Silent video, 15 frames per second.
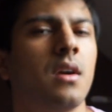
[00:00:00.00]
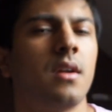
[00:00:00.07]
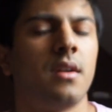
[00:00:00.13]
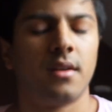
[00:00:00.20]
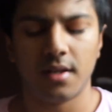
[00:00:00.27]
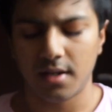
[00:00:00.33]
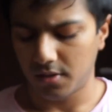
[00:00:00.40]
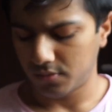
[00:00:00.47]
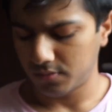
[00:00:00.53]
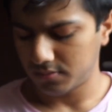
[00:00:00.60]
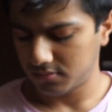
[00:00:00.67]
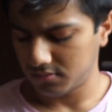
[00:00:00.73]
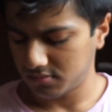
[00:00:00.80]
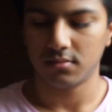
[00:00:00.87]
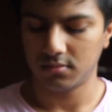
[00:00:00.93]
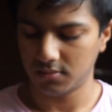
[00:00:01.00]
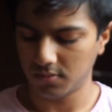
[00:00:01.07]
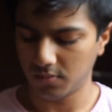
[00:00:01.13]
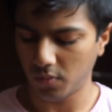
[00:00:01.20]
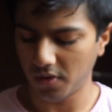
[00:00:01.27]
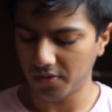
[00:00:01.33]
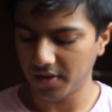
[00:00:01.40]
Now,
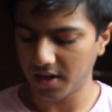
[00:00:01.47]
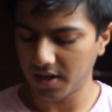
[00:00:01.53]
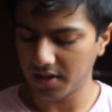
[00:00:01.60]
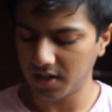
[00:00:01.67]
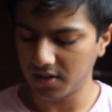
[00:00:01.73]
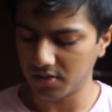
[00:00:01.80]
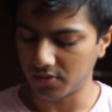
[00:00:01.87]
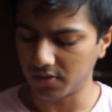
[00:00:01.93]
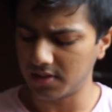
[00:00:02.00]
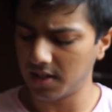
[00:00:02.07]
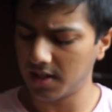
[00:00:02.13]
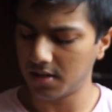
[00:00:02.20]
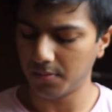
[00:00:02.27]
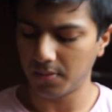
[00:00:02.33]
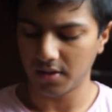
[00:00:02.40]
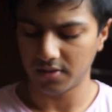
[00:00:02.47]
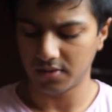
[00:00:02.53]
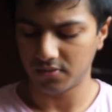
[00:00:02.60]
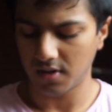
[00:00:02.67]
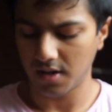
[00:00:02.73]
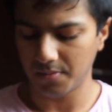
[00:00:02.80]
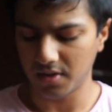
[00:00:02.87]
one thing I need to critique about the
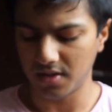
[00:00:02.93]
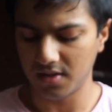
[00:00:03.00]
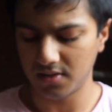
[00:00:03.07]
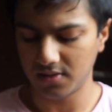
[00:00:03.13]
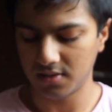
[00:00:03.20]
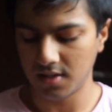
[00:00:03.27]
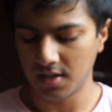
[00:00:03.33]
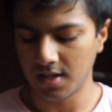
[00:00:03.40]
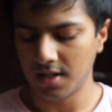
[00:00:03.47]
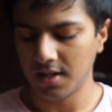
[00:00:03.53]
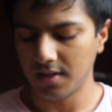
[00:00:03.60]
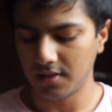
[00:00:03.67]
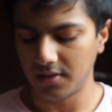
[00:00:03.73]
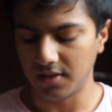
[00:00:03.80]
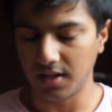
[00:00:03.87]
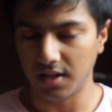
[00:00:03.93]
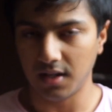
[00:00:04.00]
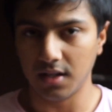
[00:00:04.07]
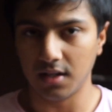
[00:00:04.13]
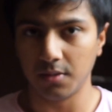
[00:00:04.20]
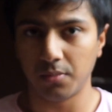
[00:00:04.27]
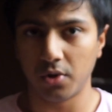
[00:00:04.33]
strap is
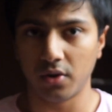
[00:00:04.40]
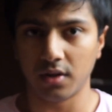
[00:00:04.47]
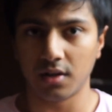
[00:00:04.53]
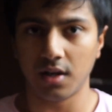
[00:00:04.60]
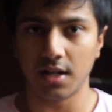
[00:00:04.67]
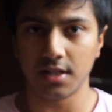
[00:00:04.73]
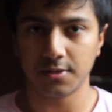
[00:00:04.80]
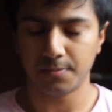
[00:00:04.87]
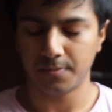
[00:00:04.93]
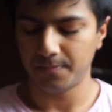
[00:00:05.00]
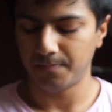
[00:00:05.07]
the Deployant clasp.